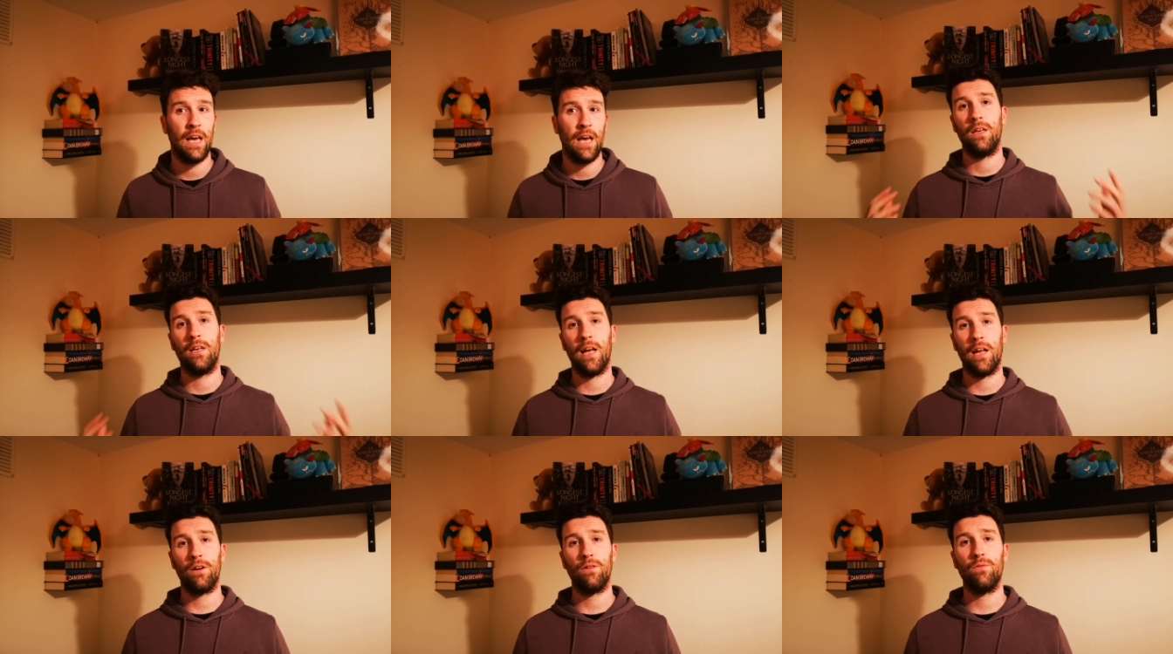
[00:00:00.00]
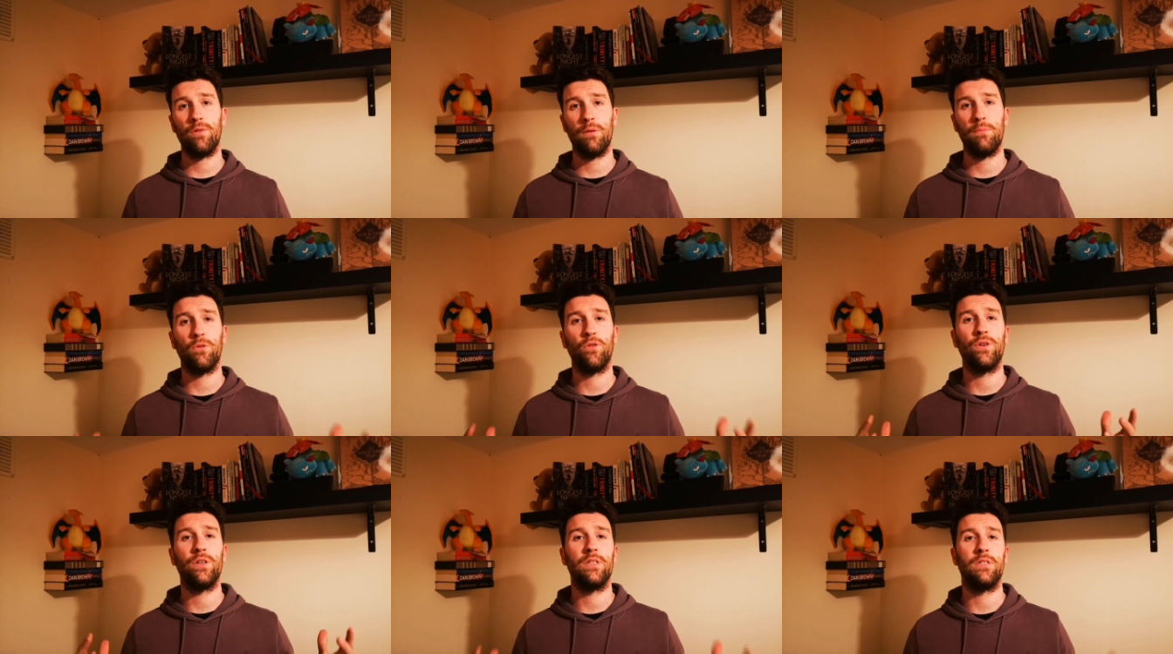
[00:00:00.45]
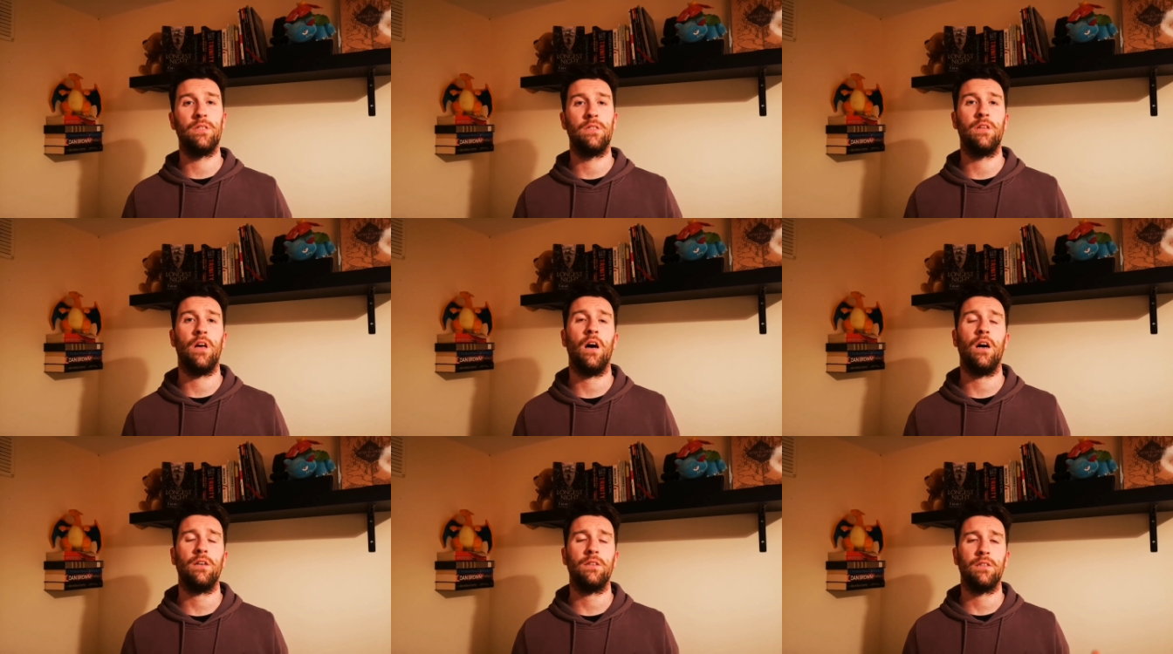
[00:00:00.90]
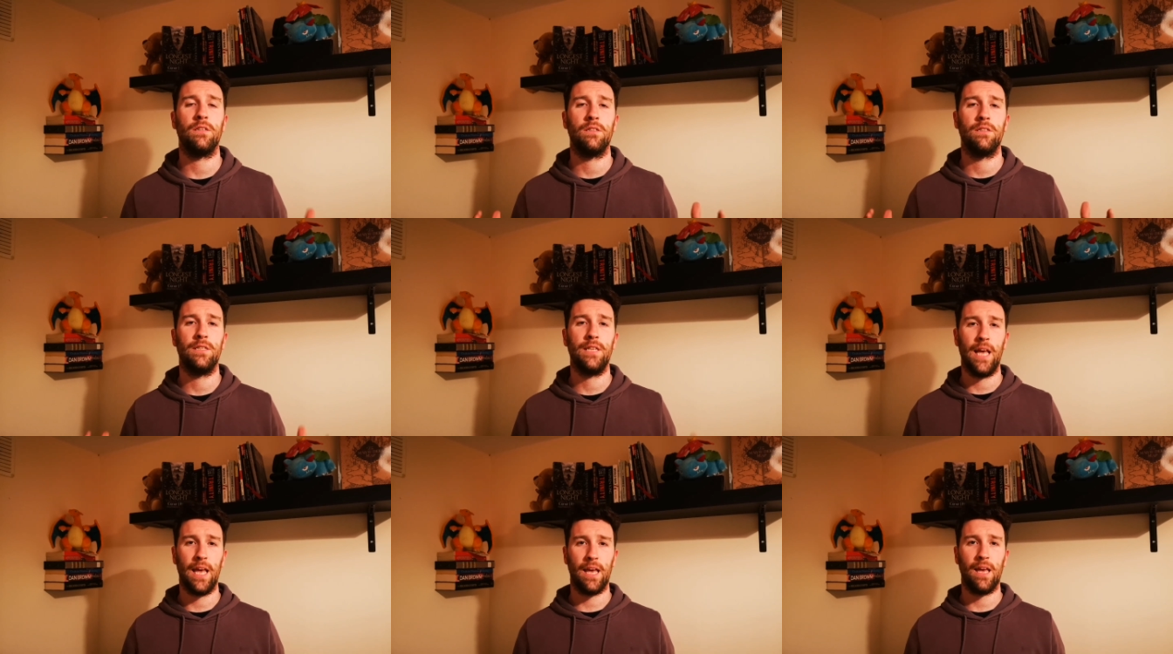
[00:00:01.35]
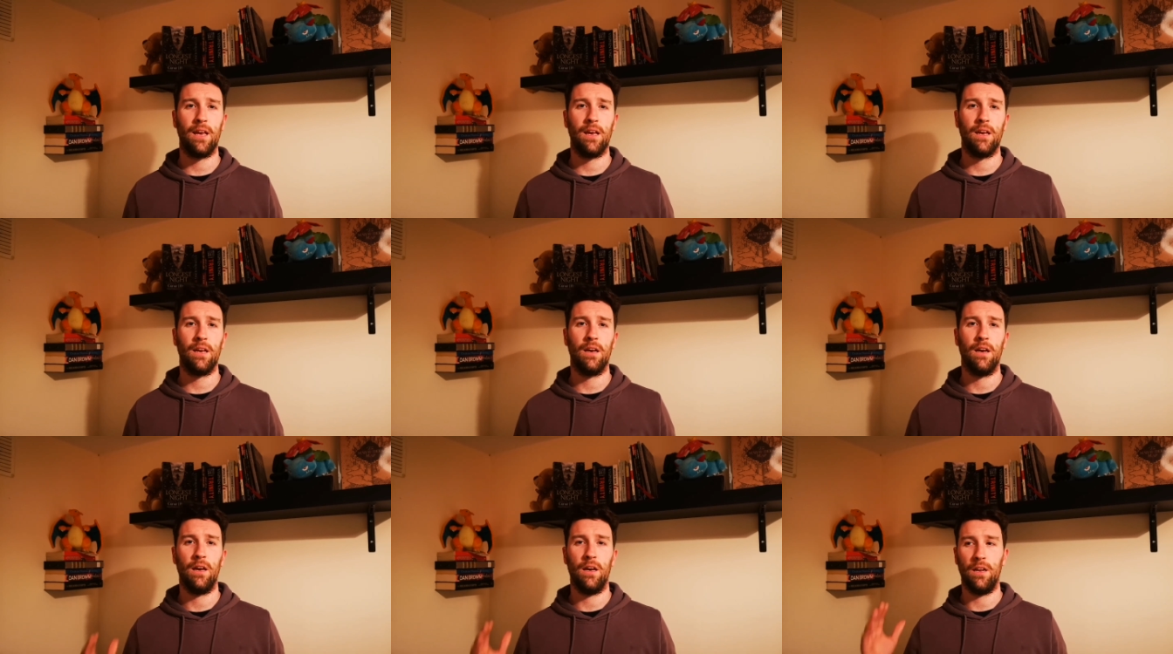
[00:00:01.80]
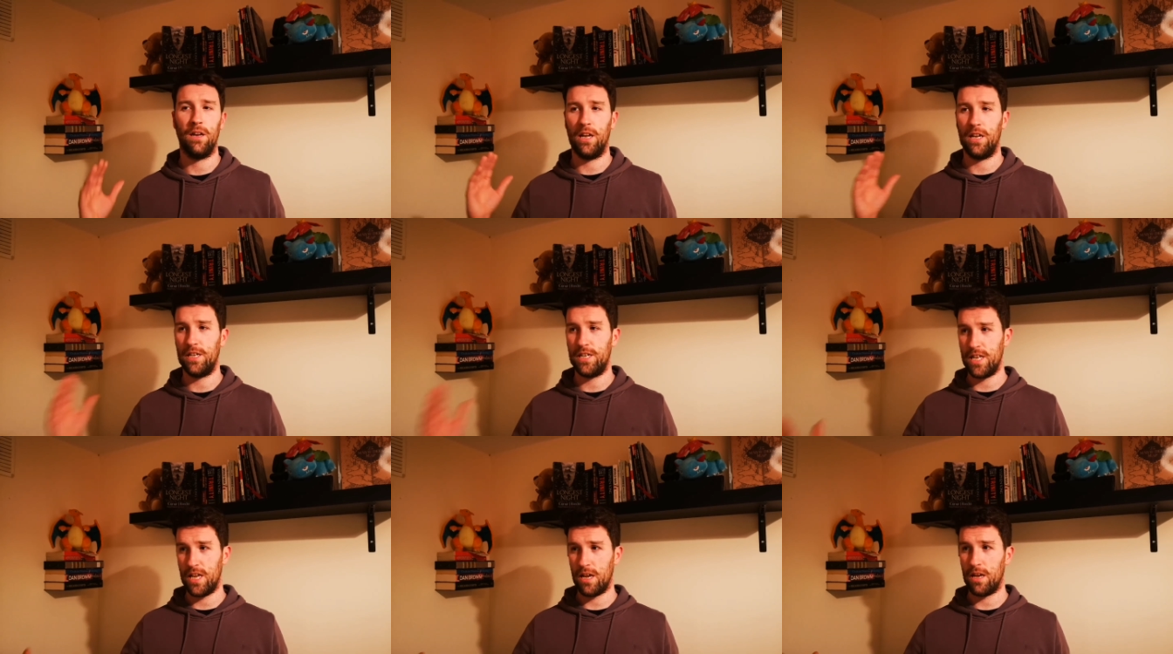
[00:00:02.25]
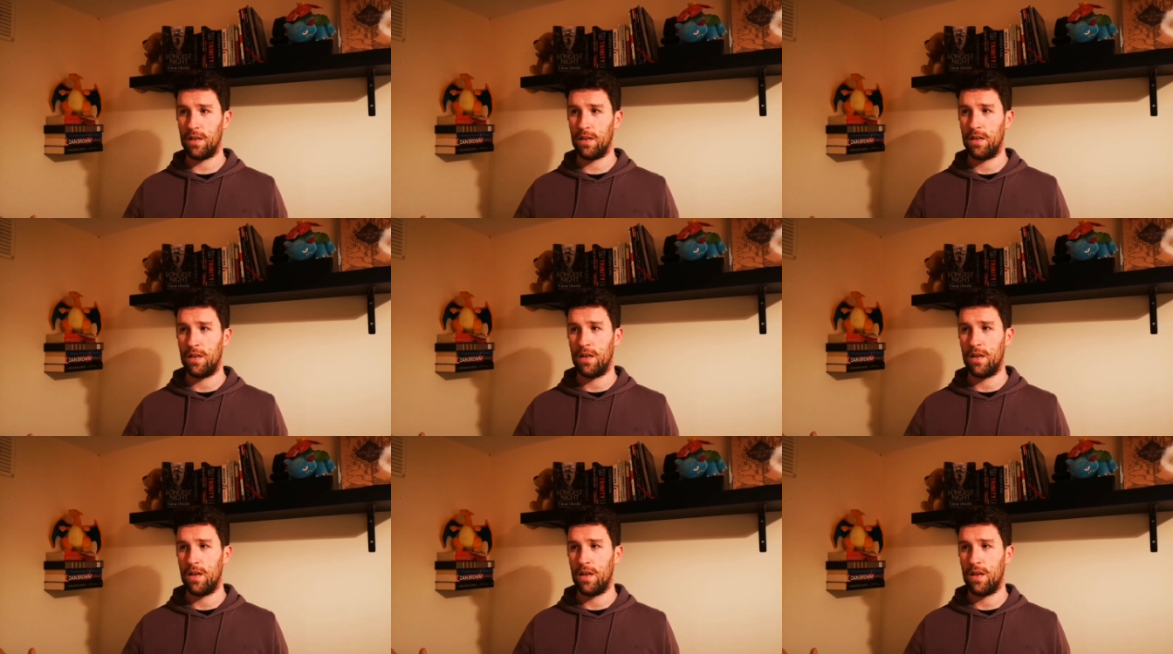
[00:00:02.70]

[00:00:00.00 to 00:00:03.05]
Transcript: NaNoWriMo is not taking an idea